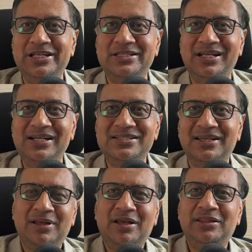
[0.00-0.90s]
results,
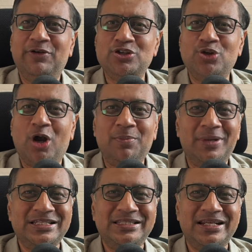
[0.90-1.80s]
there was not much in the